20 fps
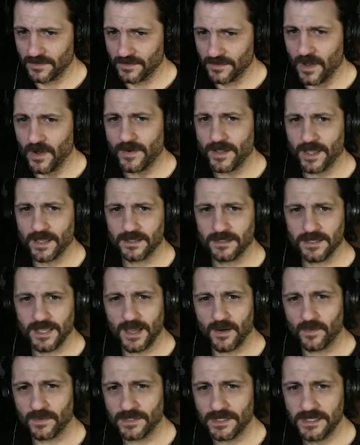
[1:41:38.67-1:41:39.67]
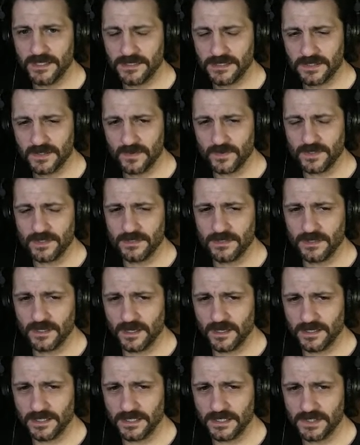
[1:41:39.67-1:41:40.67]
Okay, yeah. Well, he's doing
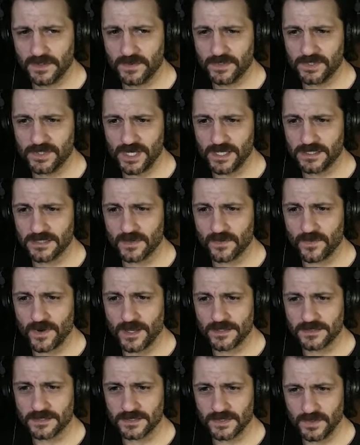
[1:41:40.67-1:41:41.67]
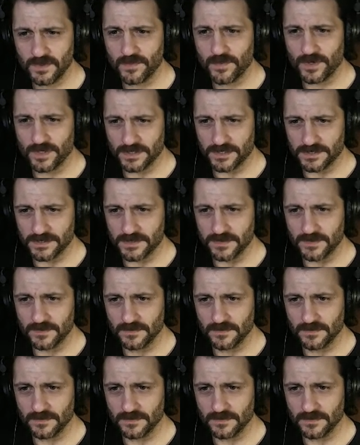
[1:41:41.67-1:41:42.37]
Jason Rising 2 pretty soon.